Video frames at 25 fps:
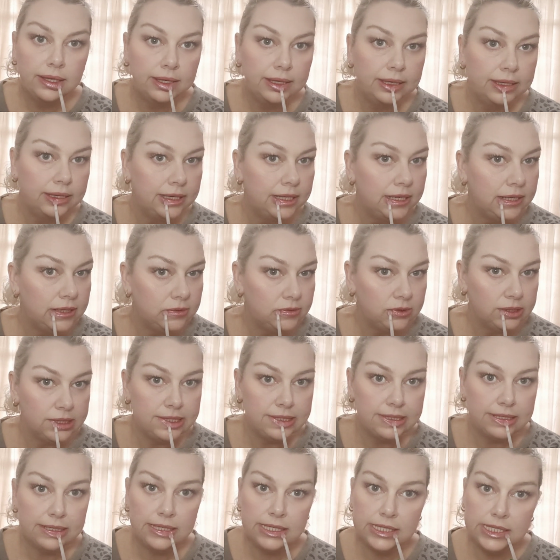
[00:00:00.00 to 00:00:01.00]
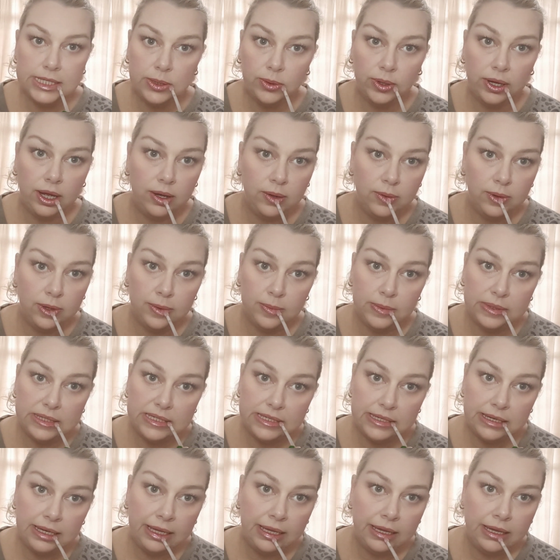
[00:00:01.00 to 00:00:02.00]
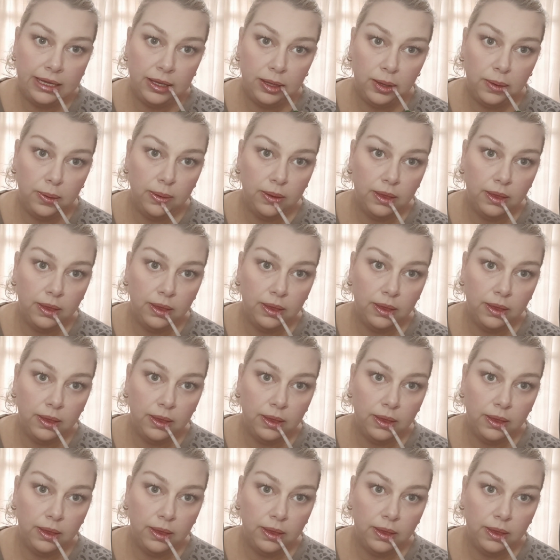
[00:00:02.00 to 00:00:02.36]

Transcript: Not resting as well when I'm asleep.